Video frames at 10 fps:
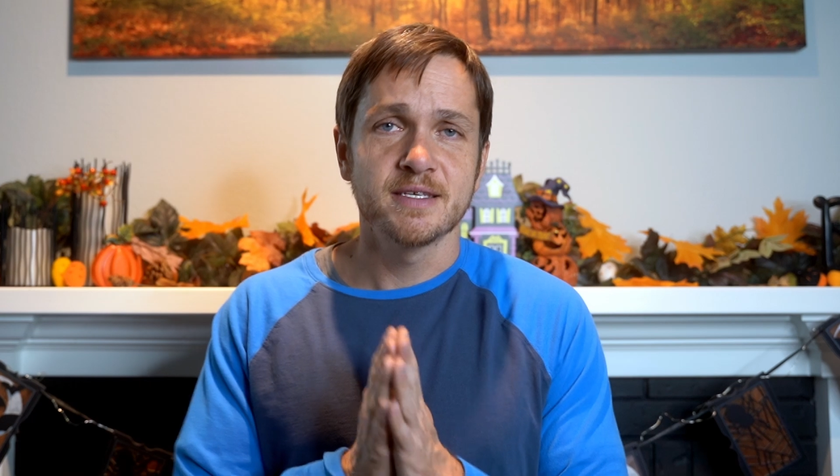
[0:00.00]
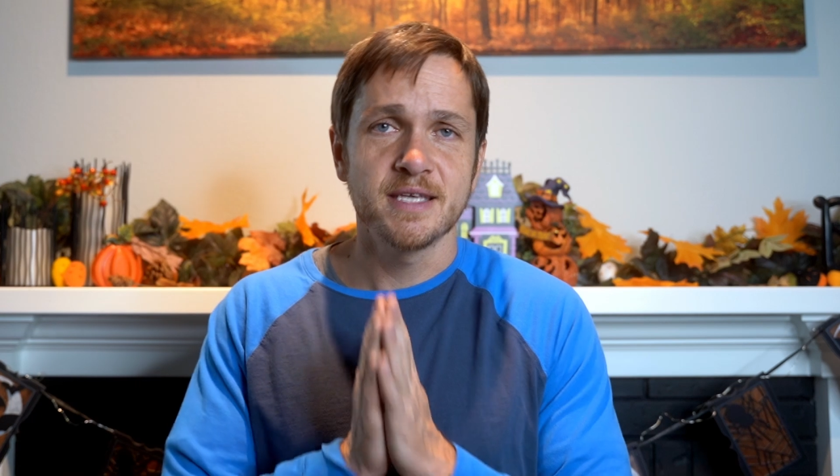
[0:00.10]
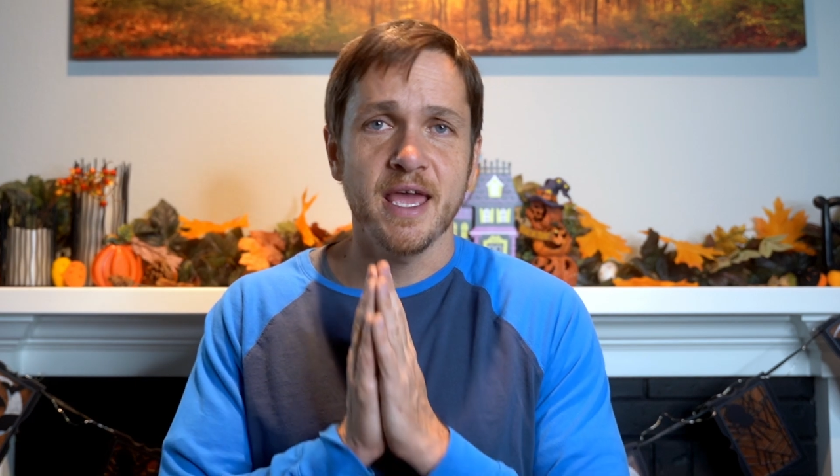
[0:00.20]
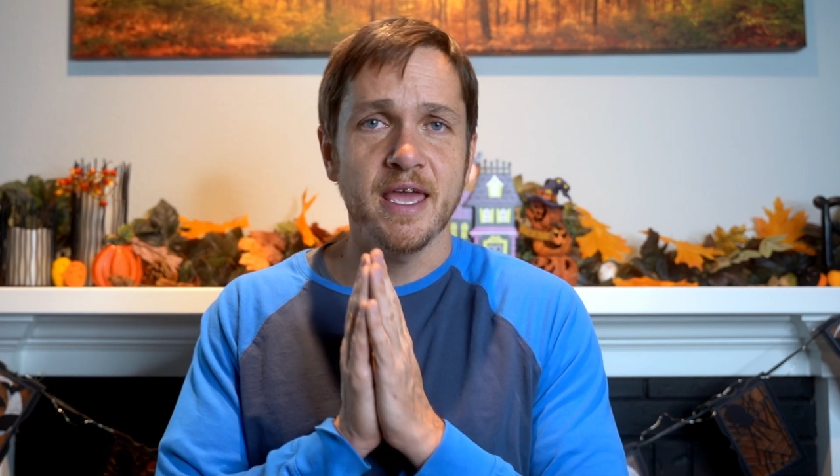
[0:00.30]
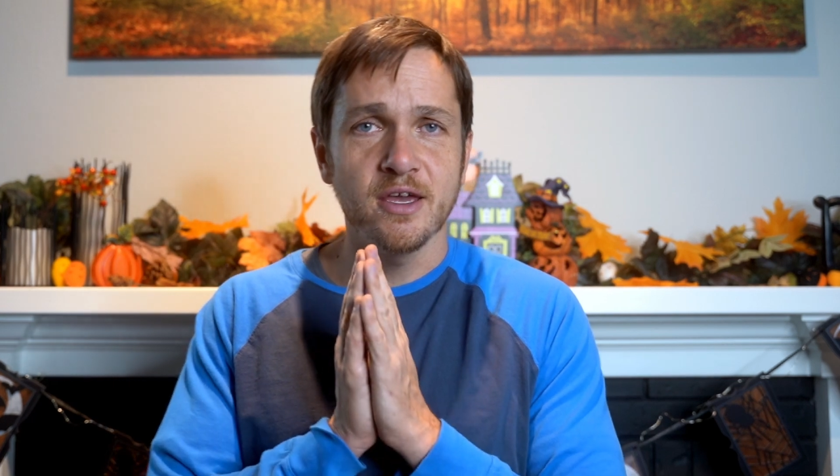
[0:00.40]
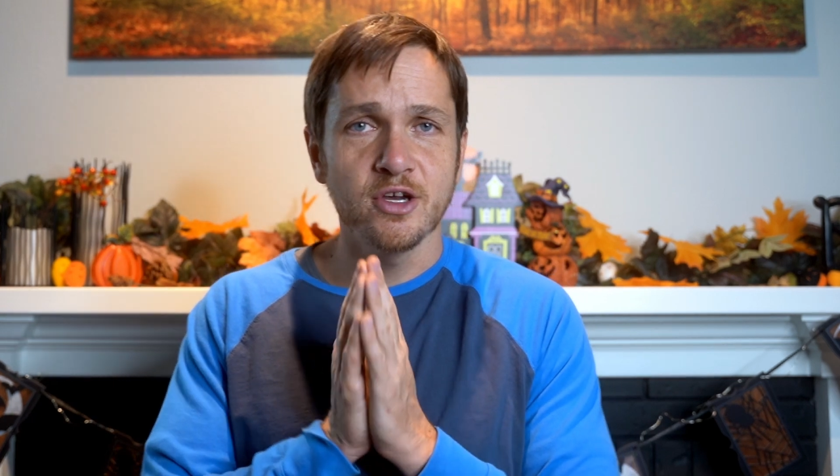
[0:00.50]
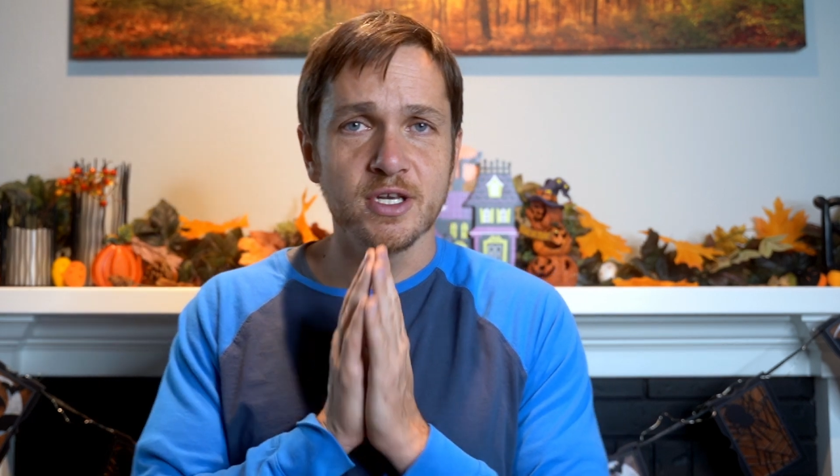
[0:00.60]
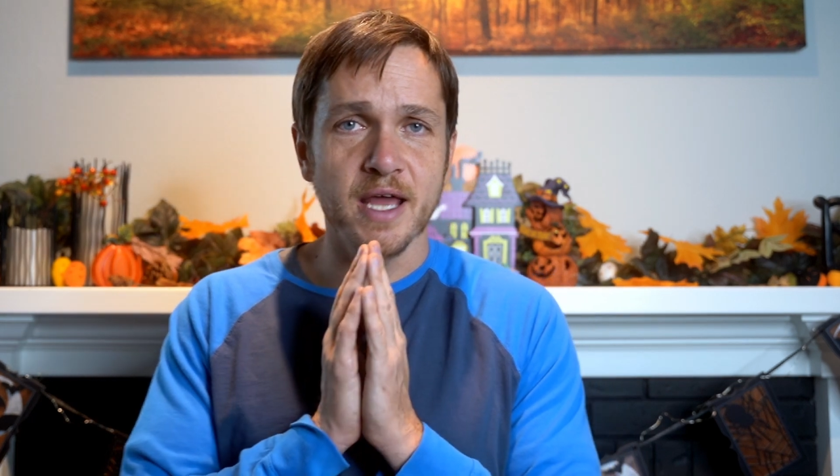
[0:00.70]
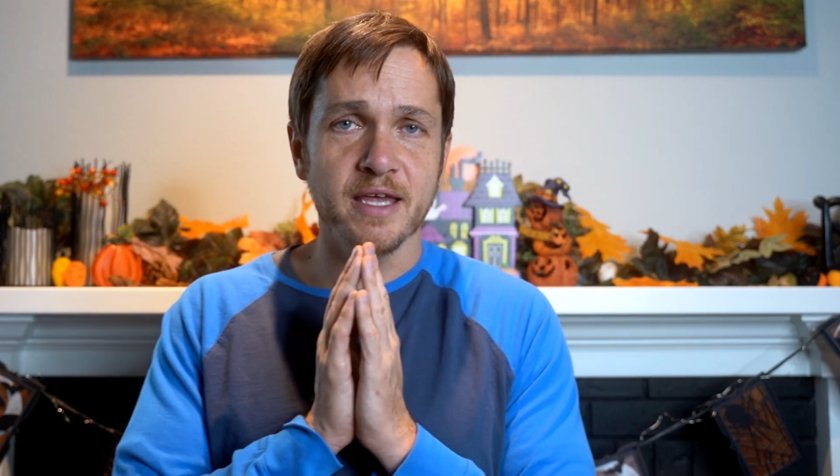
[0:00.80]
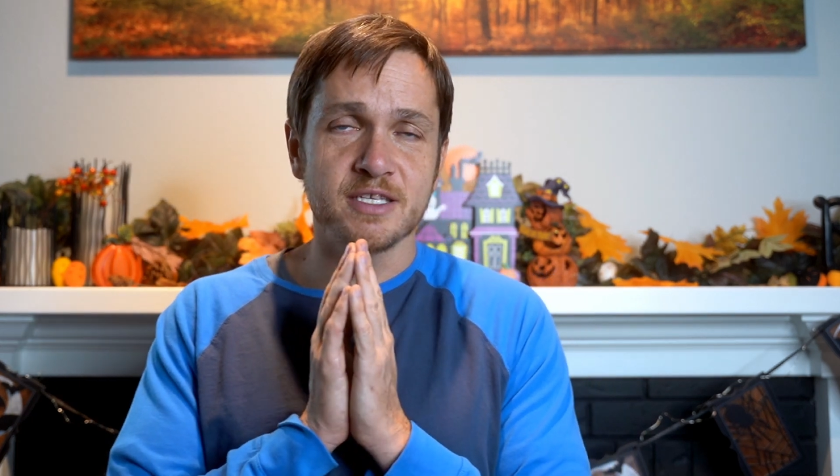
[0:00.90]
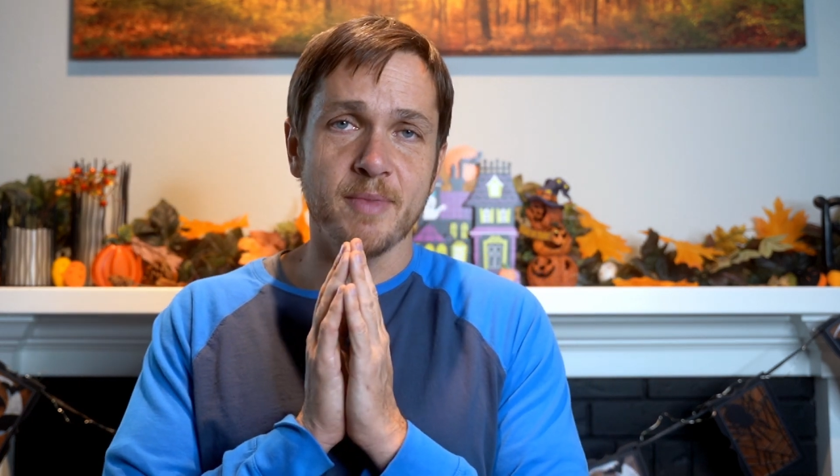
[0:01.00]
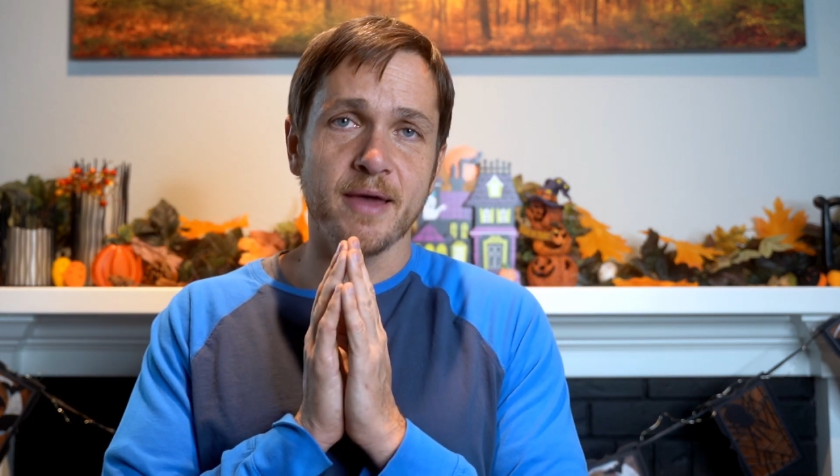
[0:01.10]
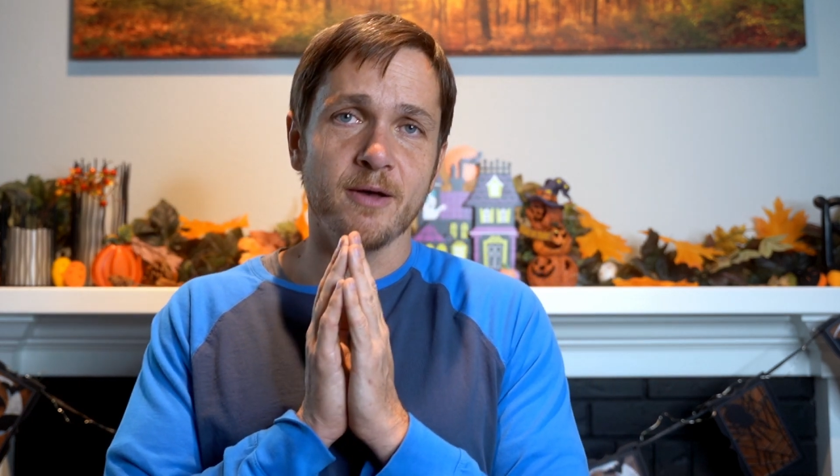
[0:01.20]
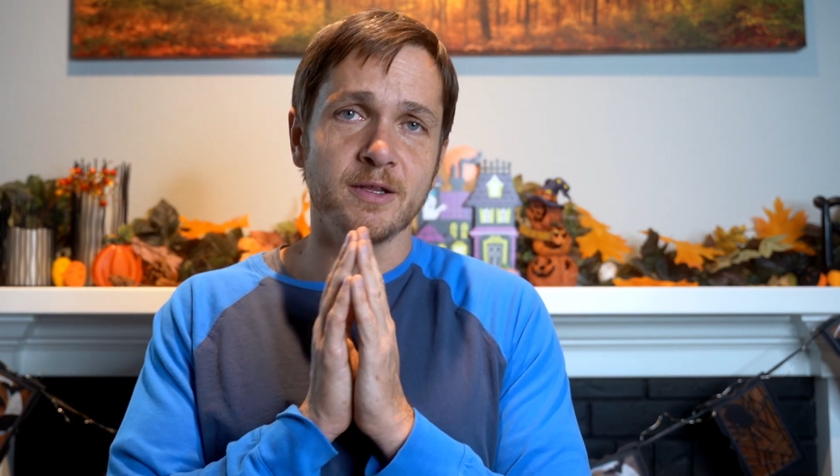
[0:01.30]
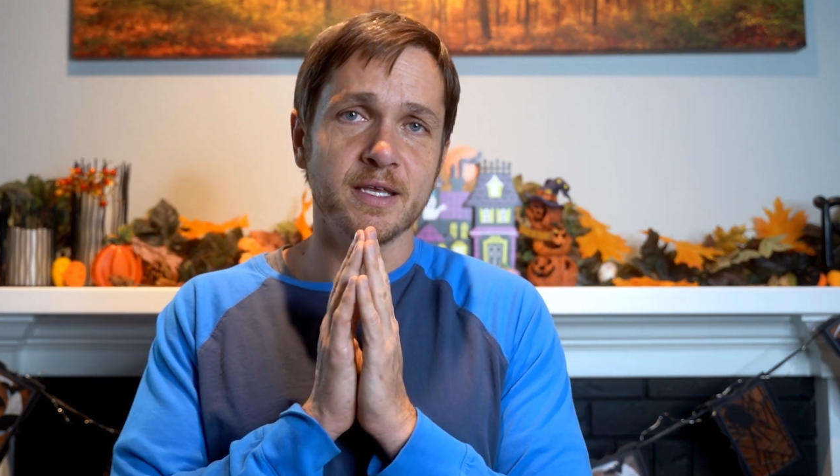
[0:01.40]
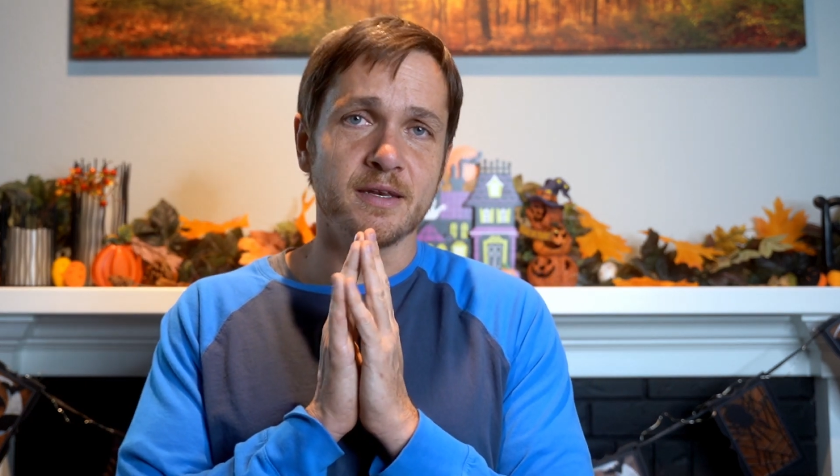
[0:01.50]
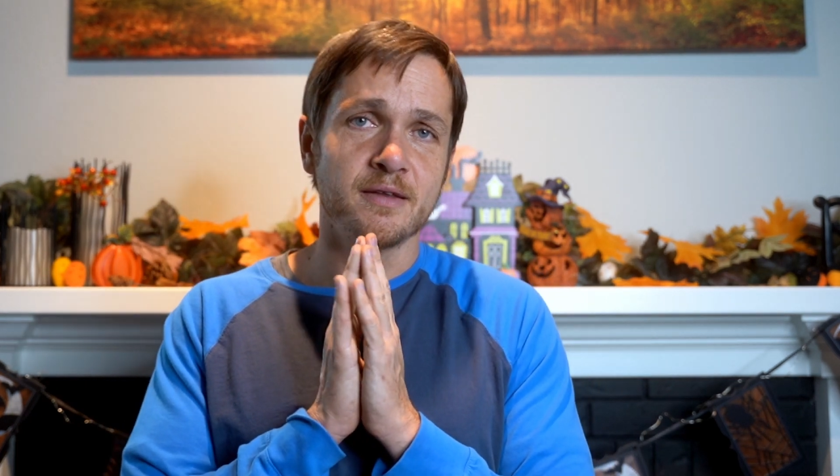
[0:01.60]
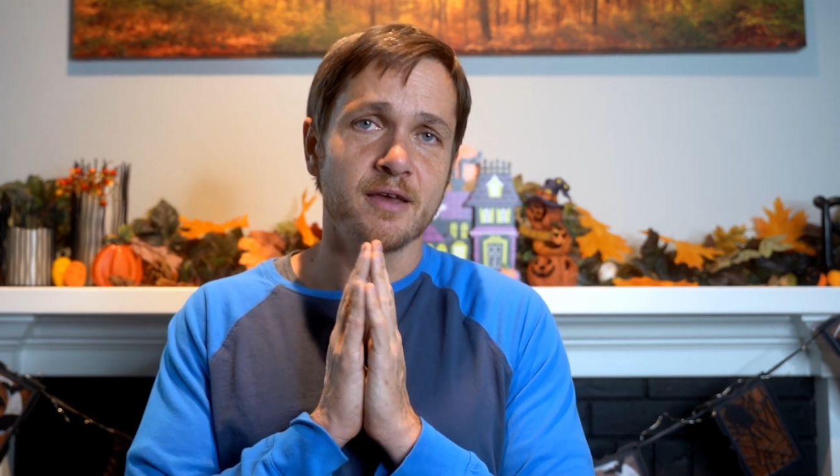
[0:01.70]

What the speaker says: say goodnight to my Alden.